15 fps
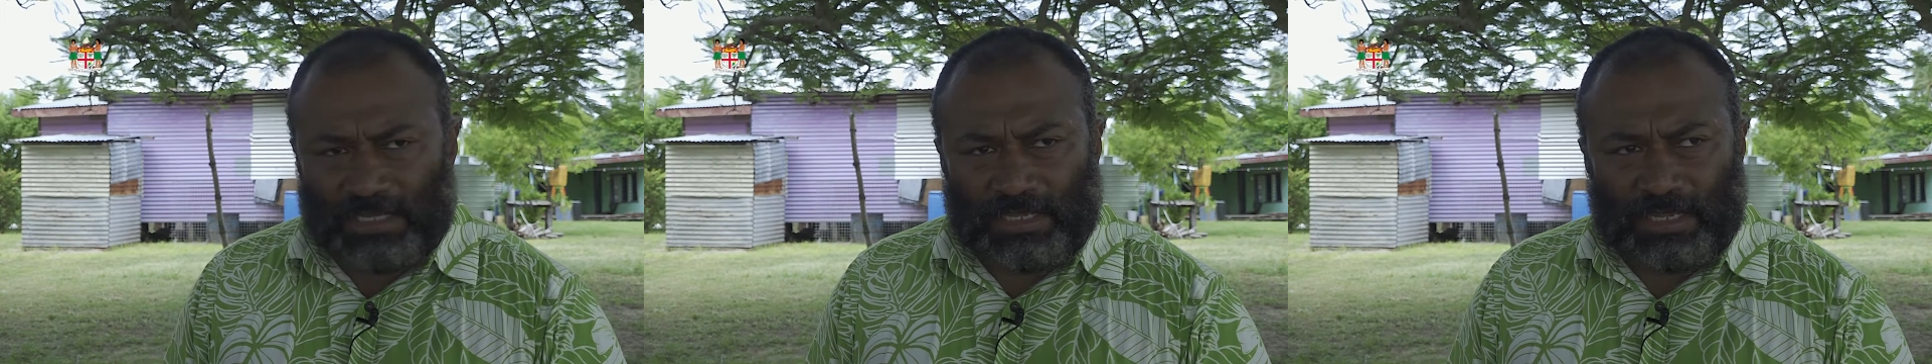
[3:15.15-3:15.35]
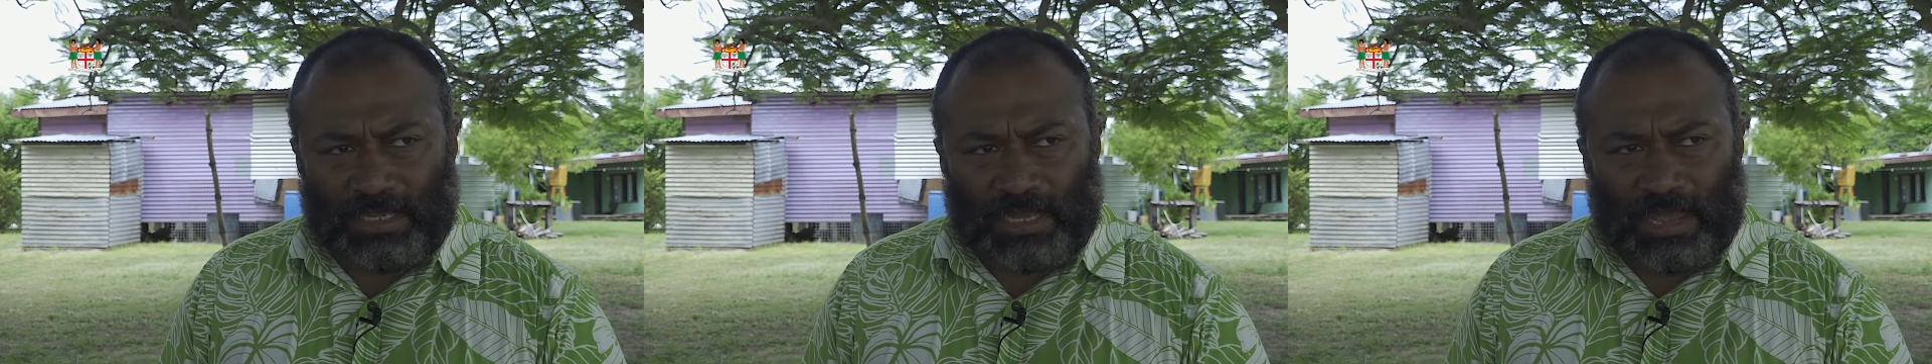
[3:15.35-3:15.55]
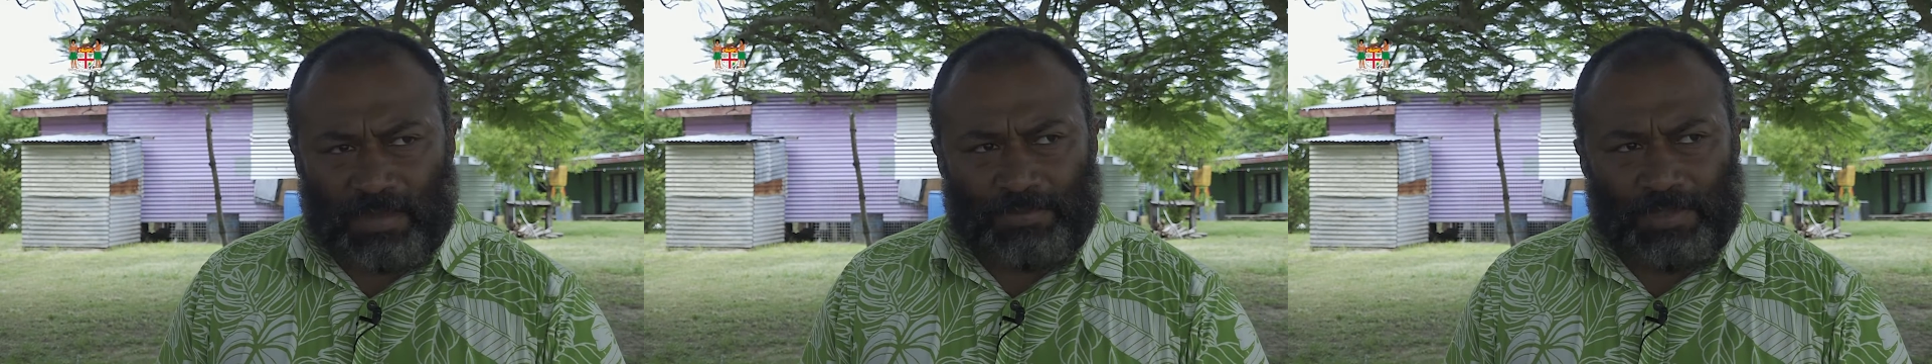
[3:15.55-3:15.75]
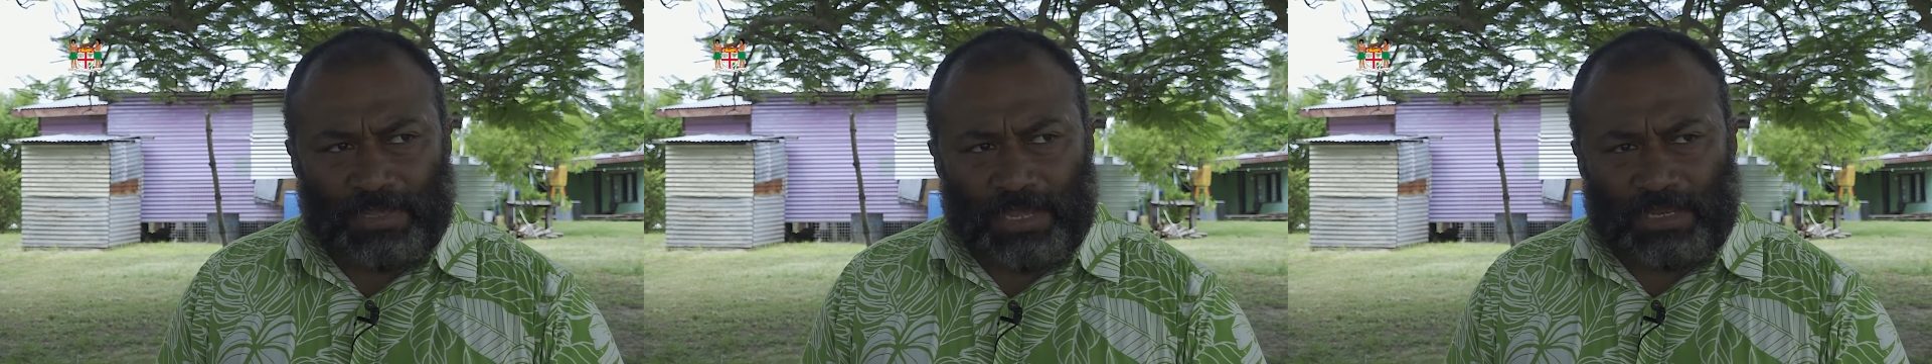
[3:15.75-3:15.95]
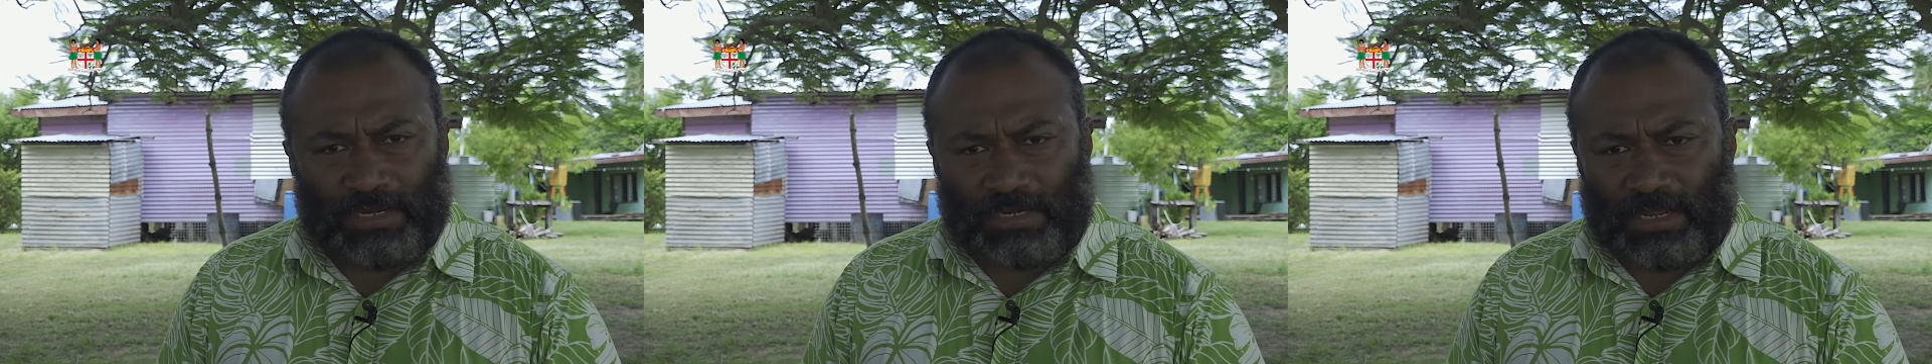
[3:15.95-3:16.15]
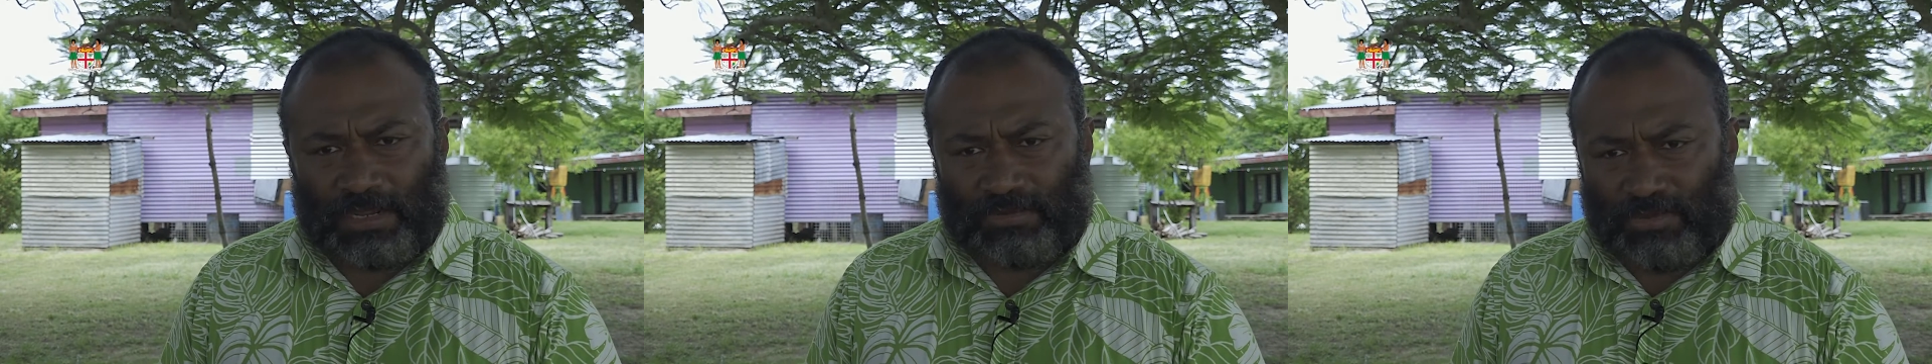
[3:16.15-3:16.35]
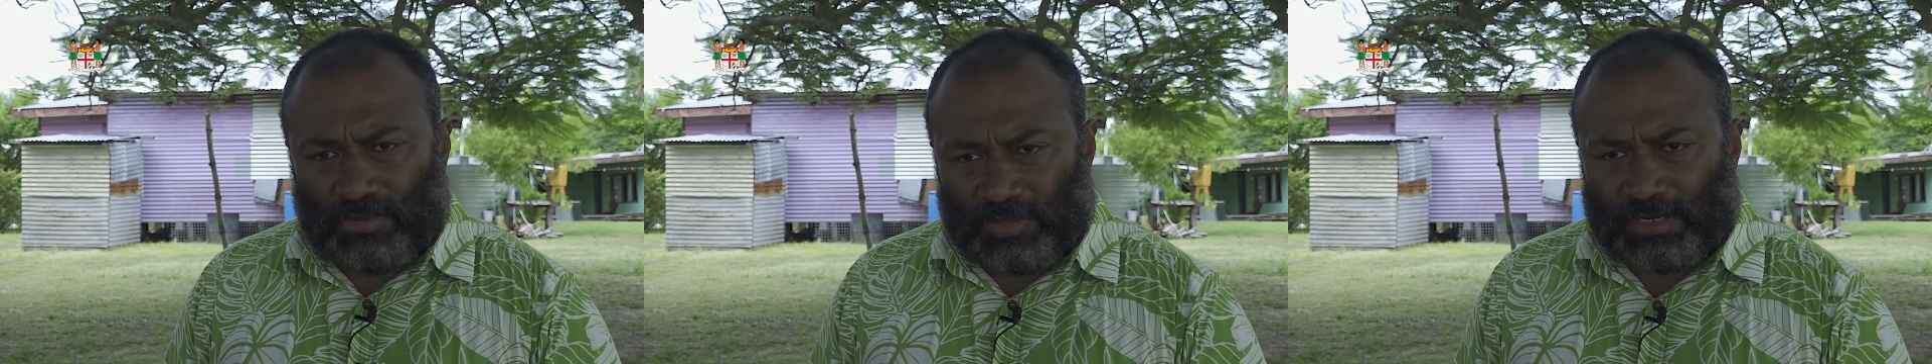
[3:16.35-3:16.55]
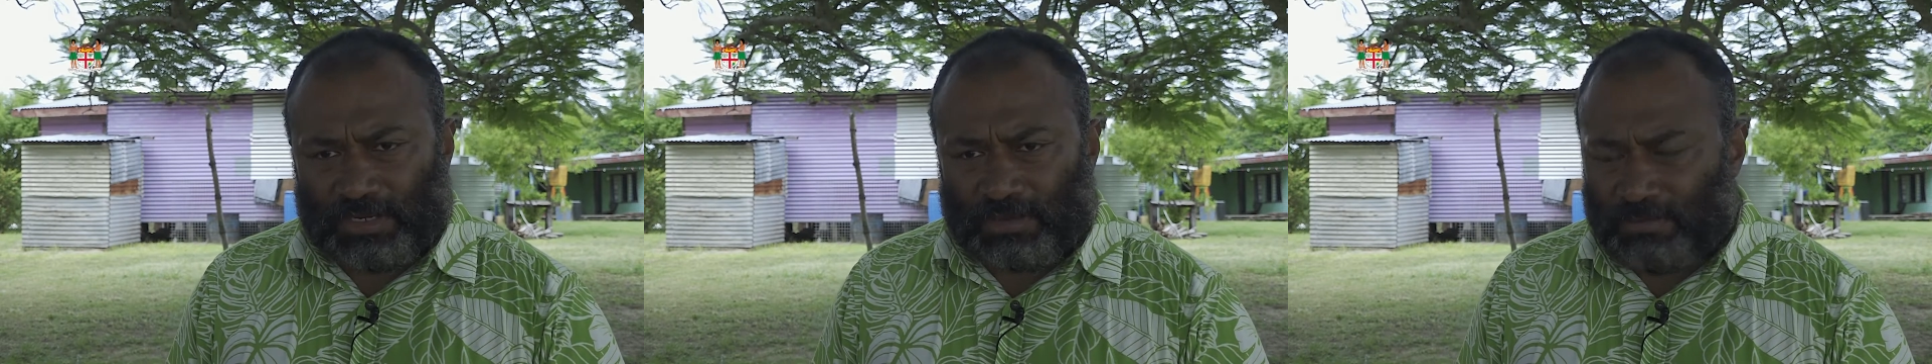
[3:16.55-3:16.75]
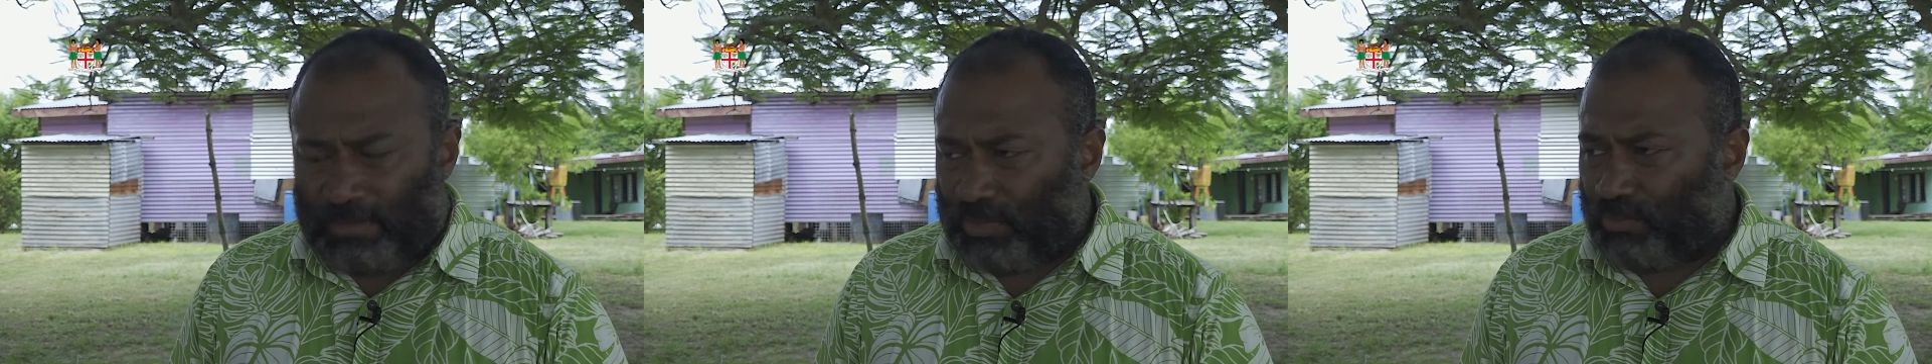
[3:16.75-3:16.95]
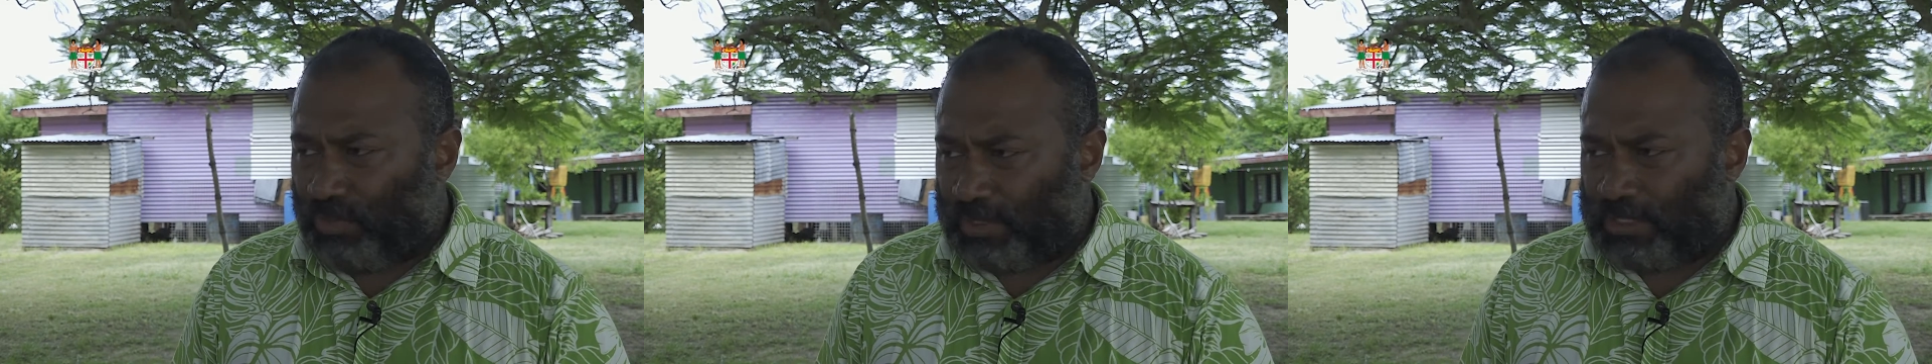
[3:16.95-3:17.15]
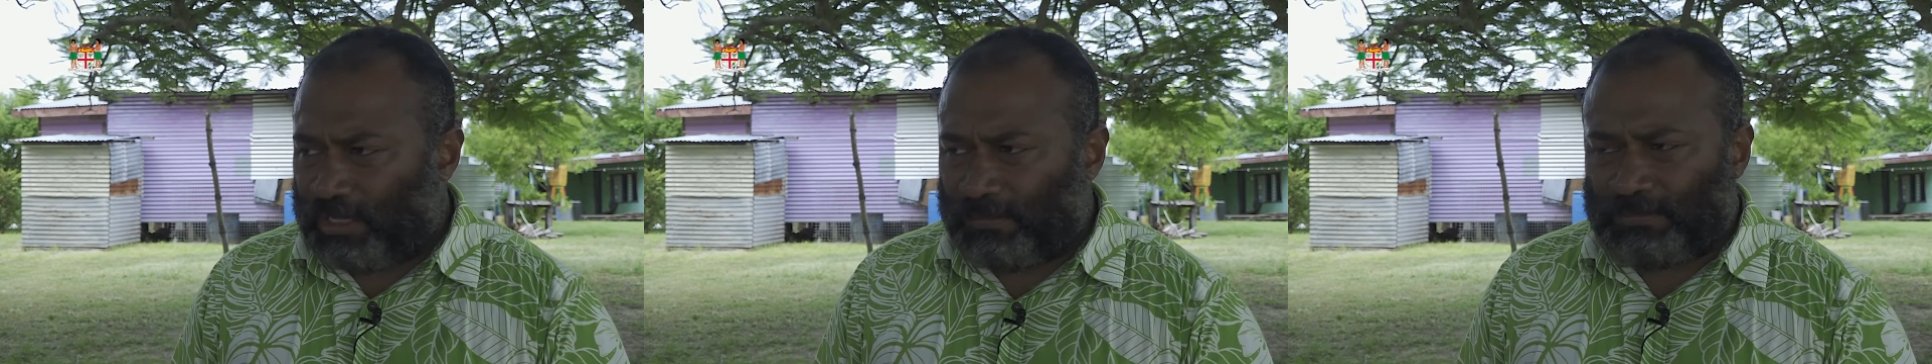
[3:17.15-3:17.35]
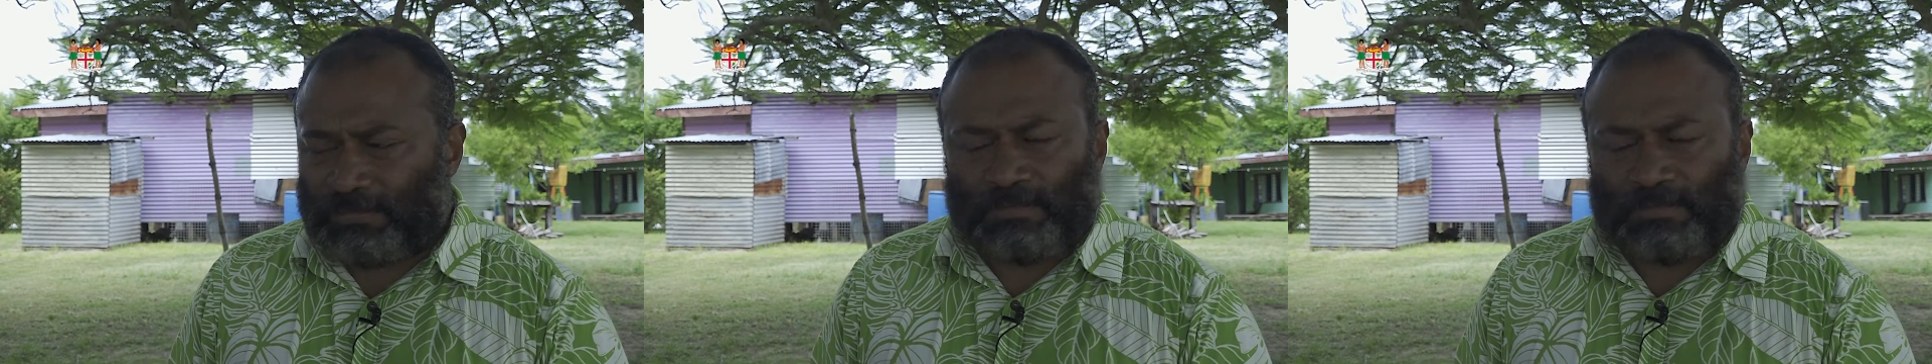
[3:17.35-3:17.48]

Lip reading: up here in northern Mazuata.